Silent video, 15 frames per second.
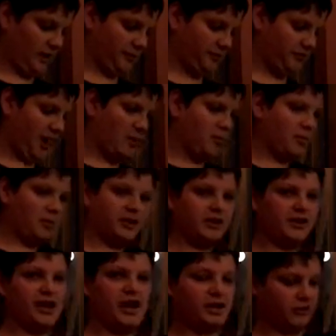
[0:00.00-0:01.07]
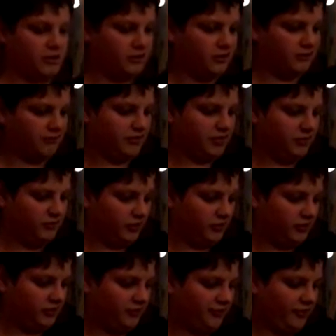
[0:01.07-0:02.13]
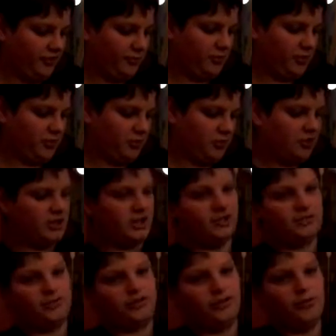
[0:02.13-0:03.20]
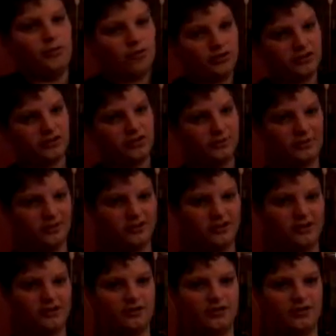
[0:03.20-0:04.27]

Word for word: I'm probably not going to readjust it for the part where Audrey and Ori comes in,